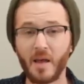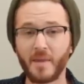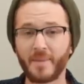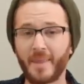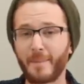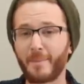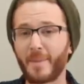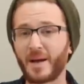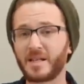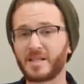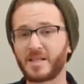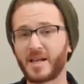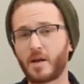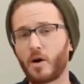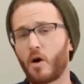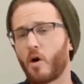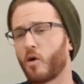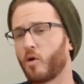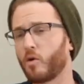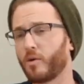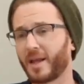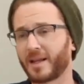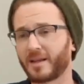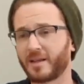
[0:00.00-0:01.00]
They might say,
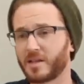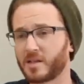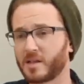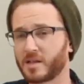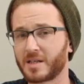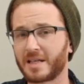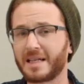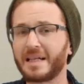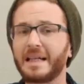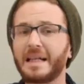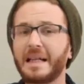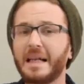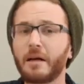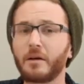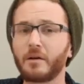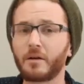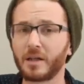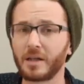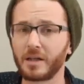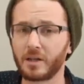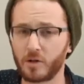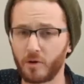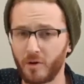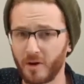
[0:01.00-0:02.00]
oh, like this is
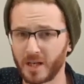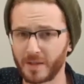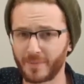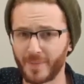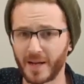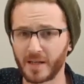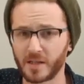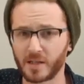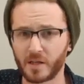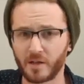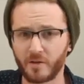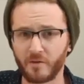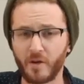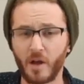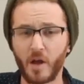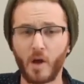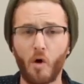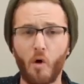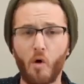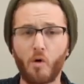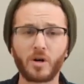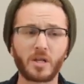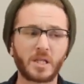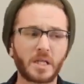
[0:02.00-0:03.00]
clearly too expensive,
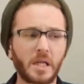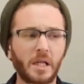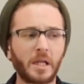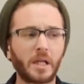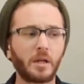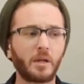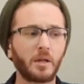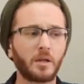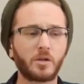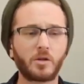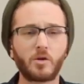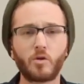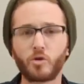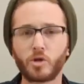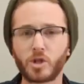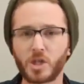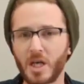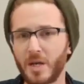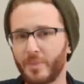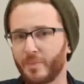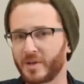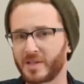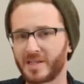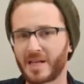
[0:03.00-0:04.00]
or it's clearly too
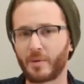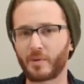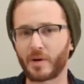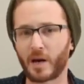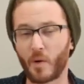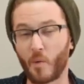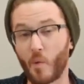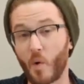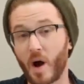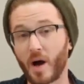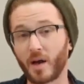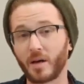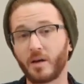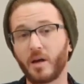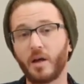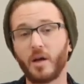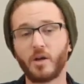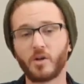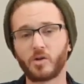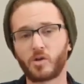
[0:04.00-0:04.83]
cheap. It's not what I want.